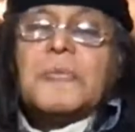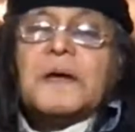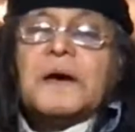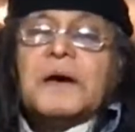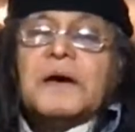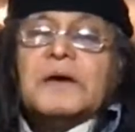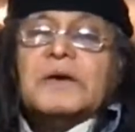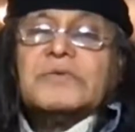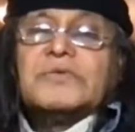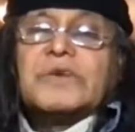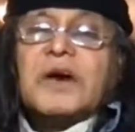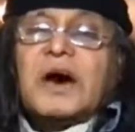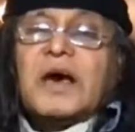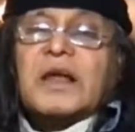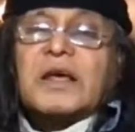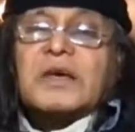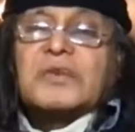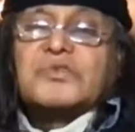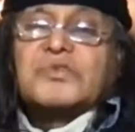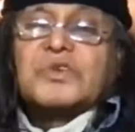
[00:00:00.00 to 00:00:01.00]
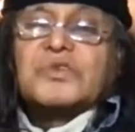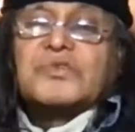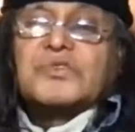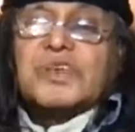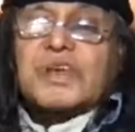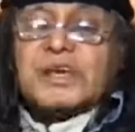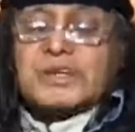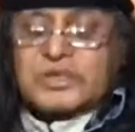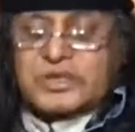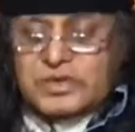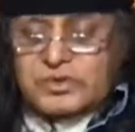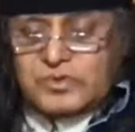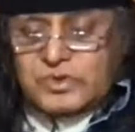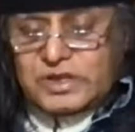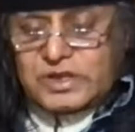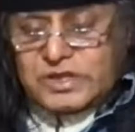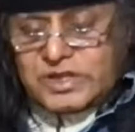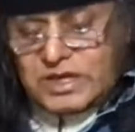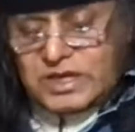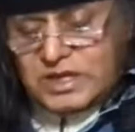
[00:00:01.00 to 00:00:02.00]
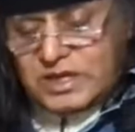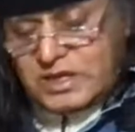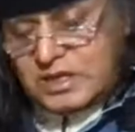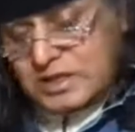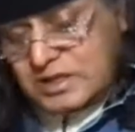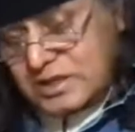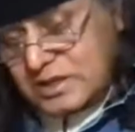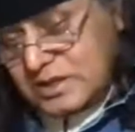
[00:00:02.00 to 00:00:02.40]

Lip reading: is her association with a